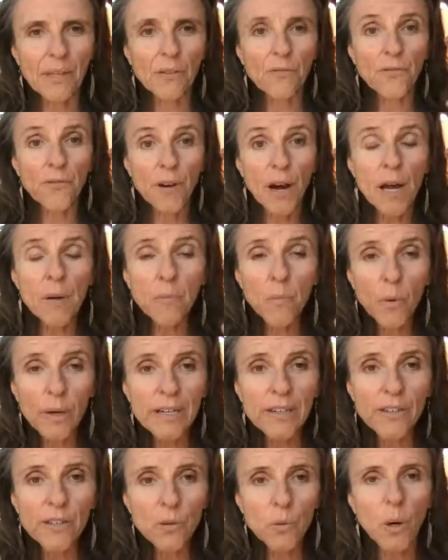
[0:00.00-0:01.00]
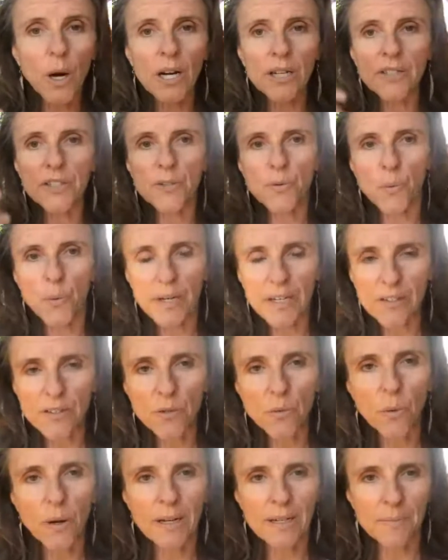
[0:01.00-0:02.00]
from where you are to where
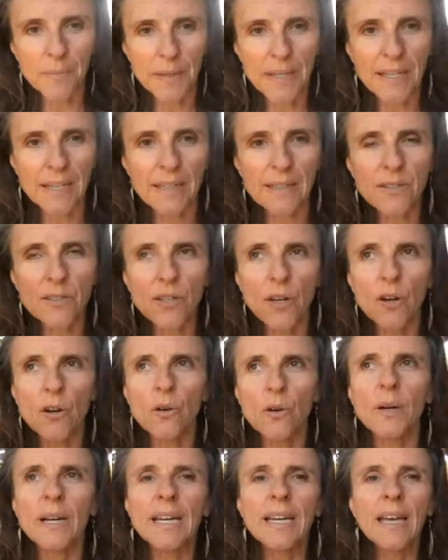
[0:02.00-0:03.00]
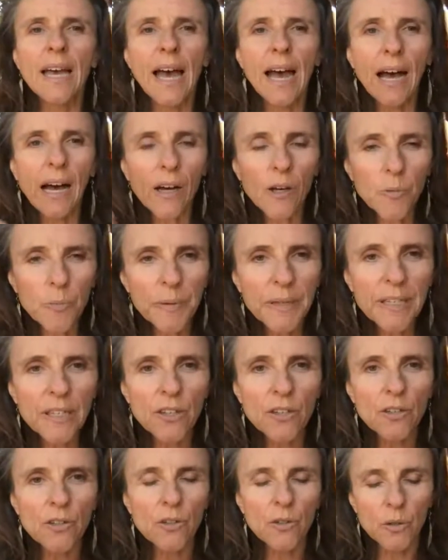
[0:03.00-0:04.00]
you want to be. So helping
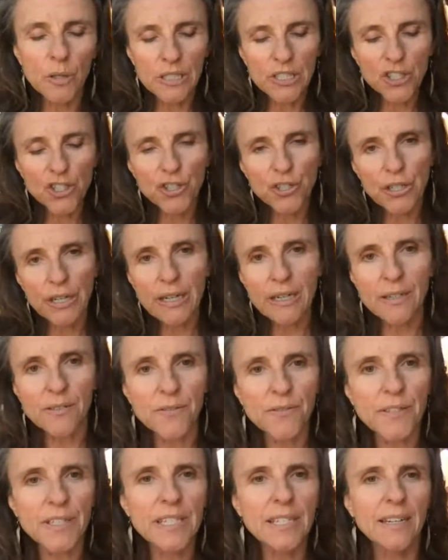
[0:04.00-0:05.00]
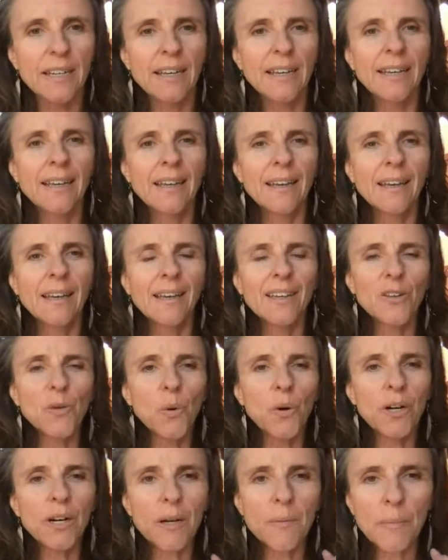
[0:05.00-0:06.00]
you shift
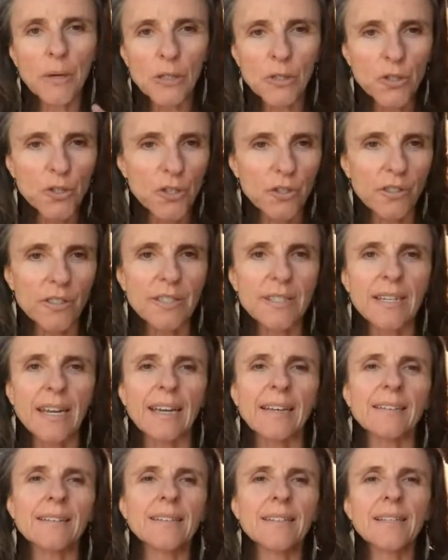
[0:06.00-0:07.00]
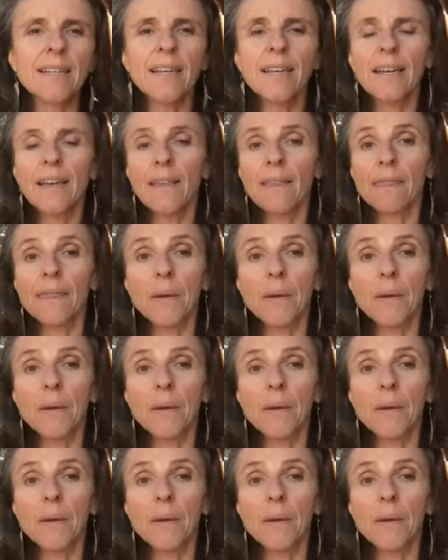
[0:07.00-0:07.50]
your emotional states, the